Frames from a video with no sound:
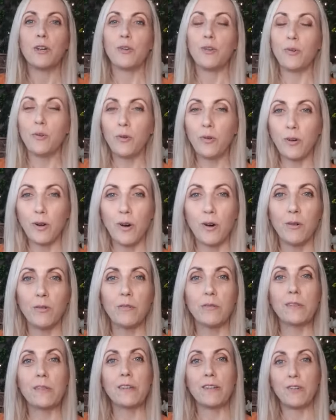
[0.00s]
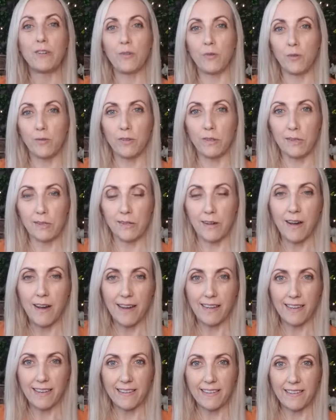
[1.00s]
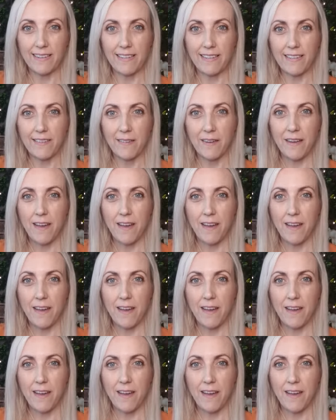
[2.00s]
your goals, your desires?